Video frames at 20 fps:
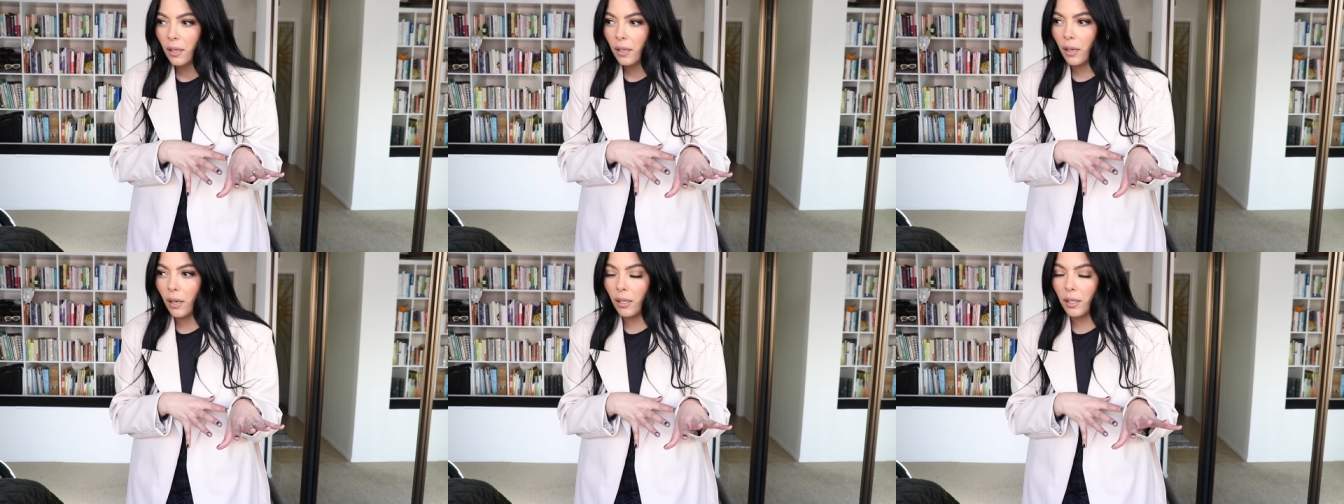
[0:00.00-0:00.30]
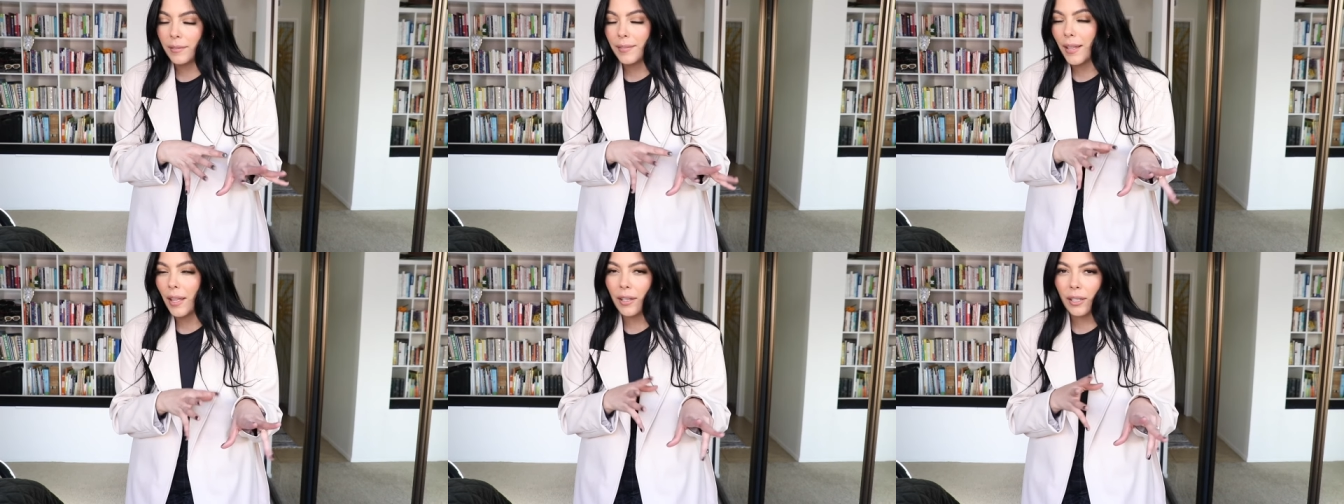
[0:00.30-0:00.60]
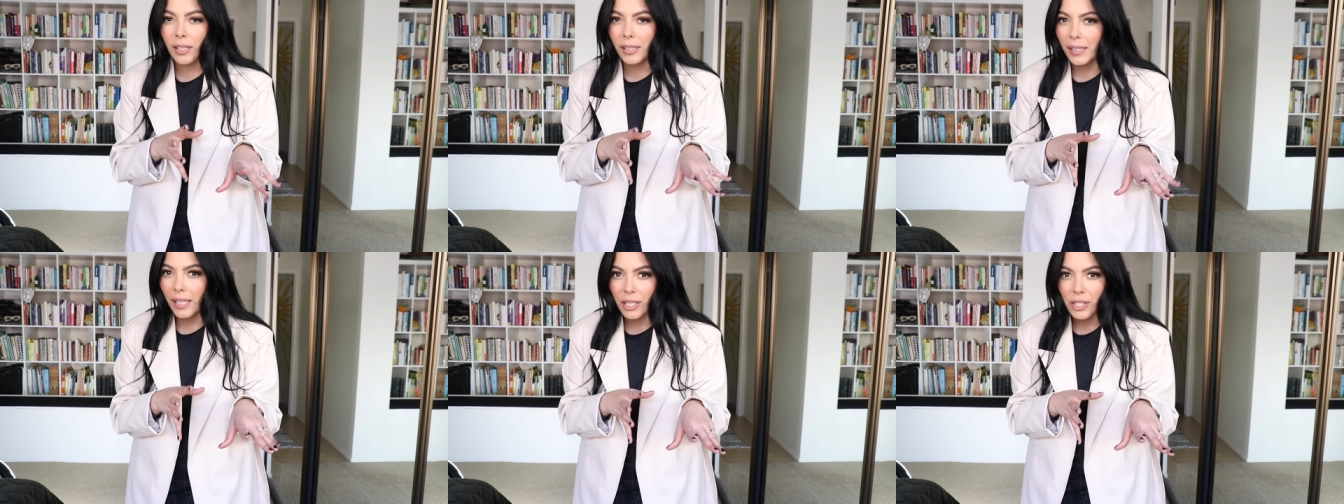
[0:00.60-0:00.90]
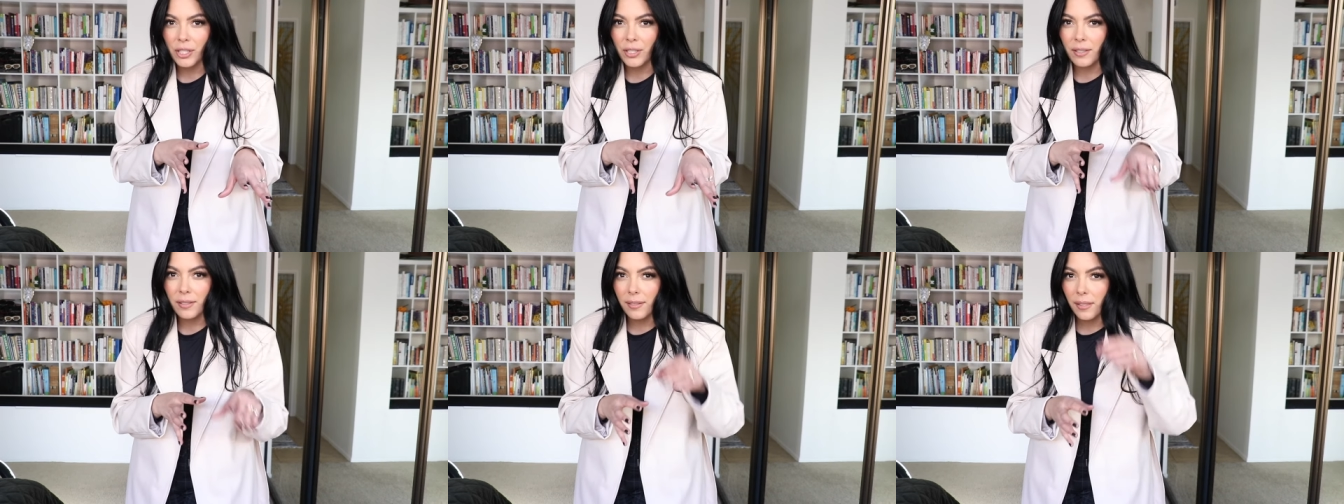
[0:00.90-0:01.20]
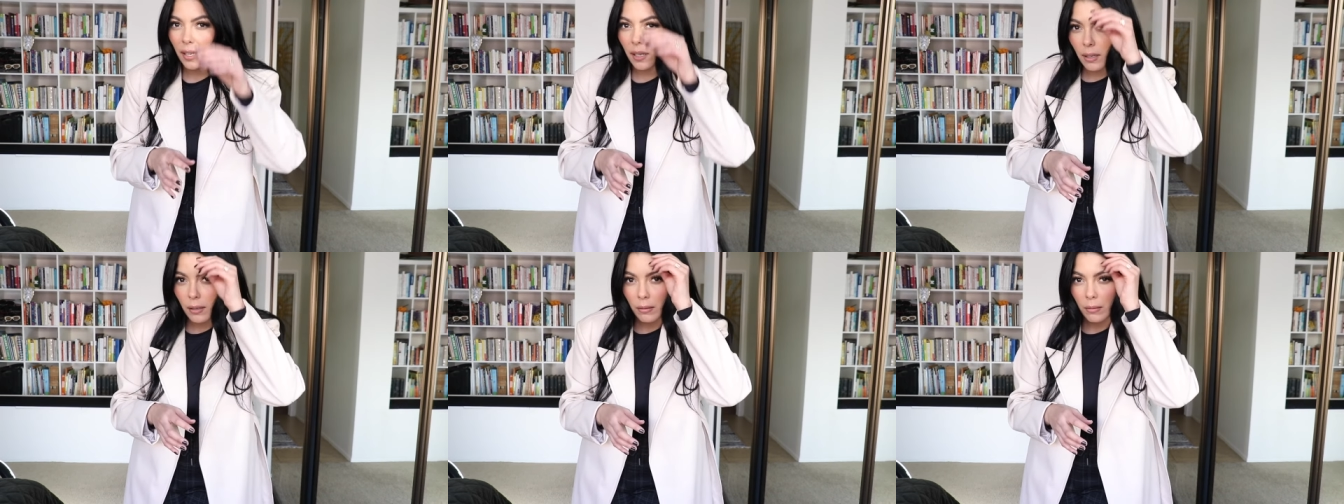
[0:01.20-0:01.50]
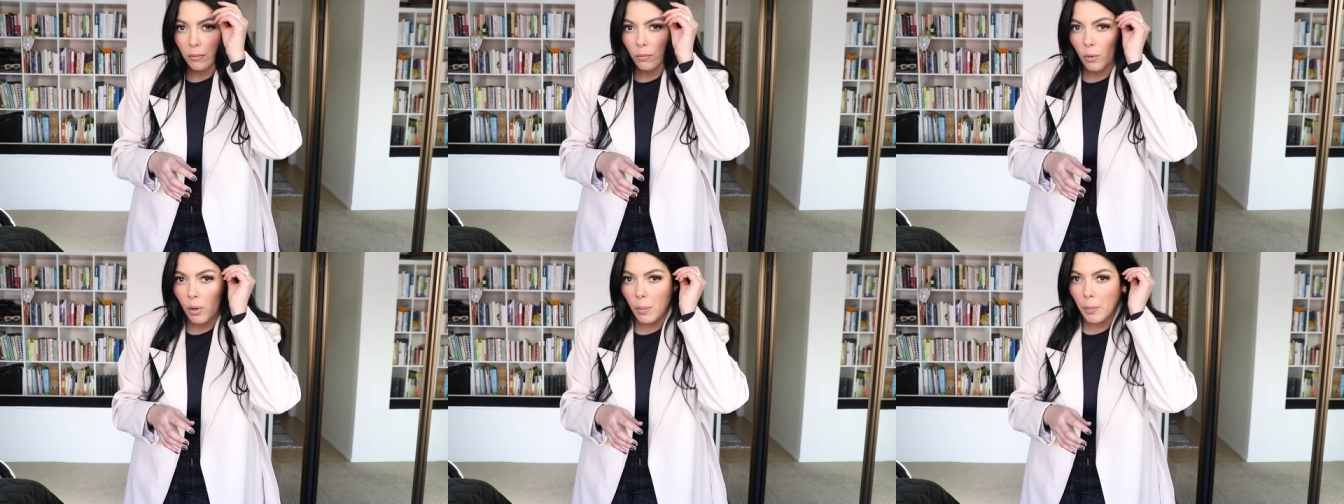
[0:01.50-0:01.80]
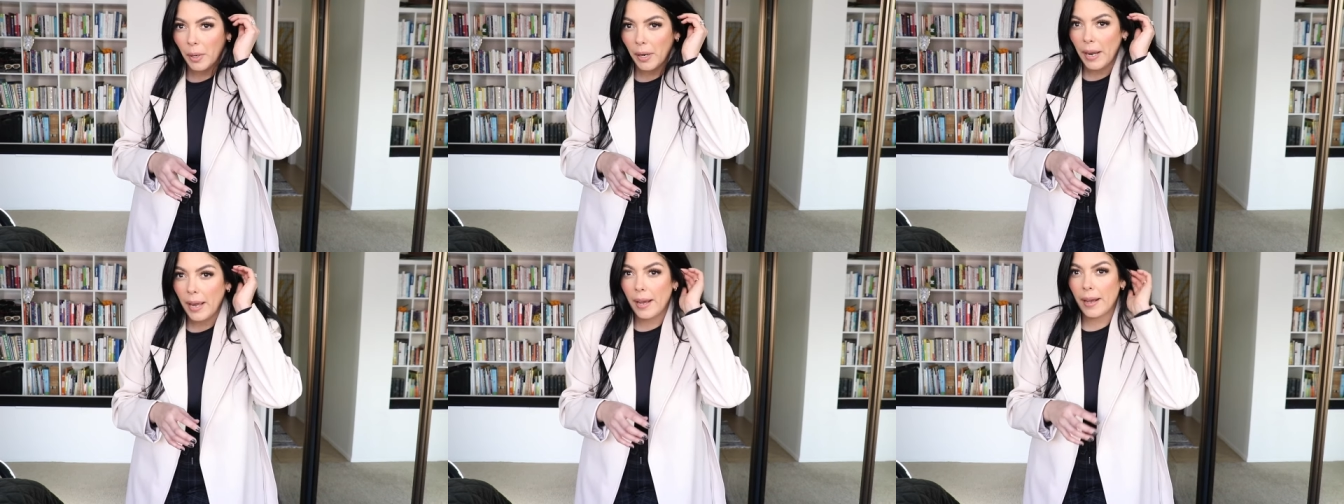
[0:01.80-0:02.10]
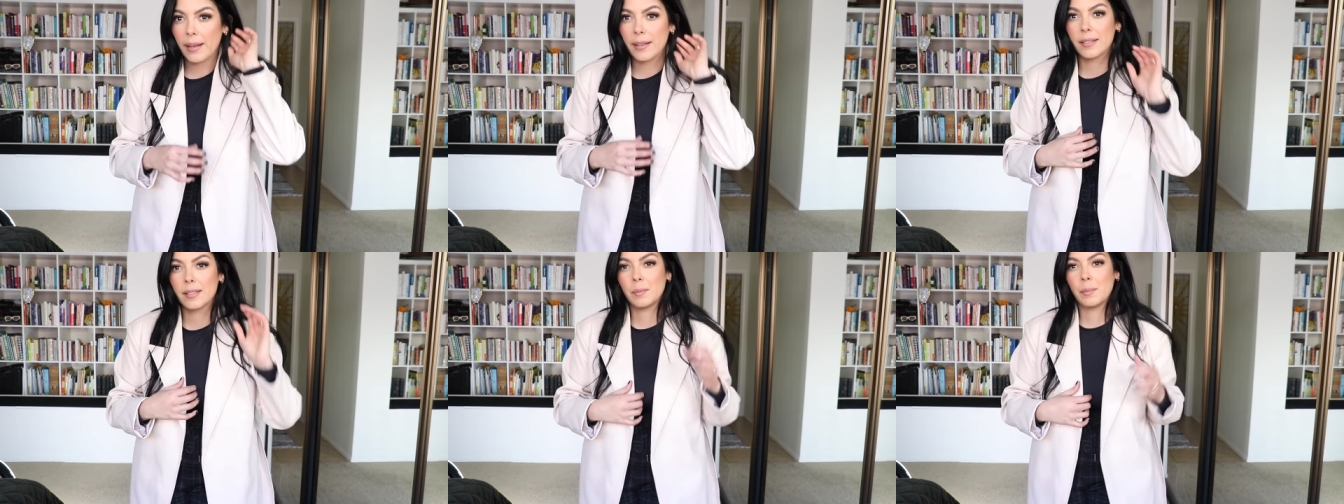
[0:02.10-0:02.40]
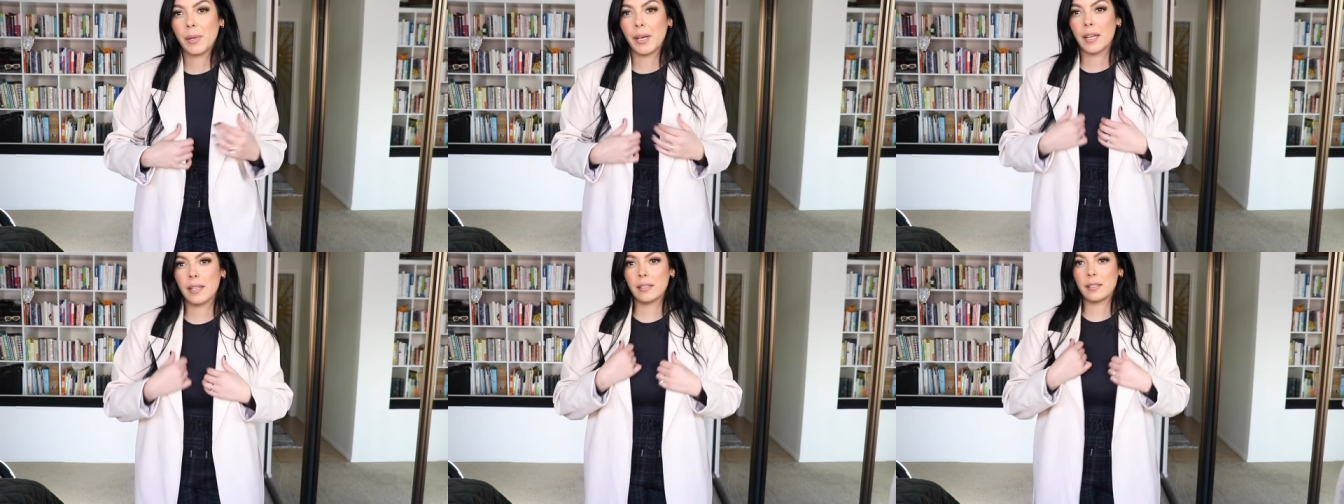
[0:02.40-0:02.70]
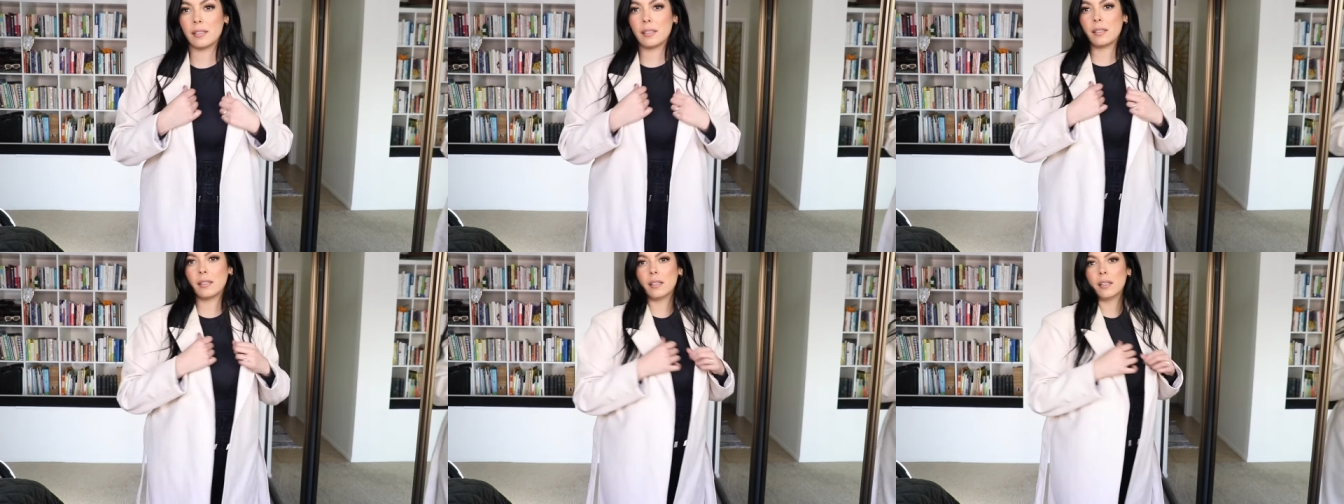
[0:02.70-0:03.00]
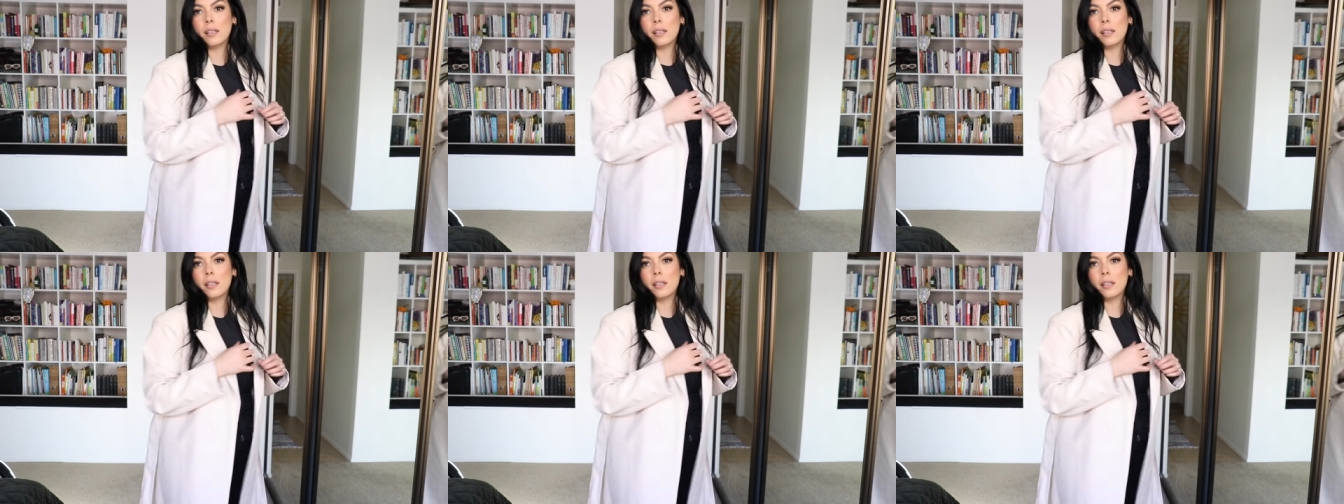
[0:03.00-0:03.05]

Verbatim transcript: all of the other collections that Walmart has, but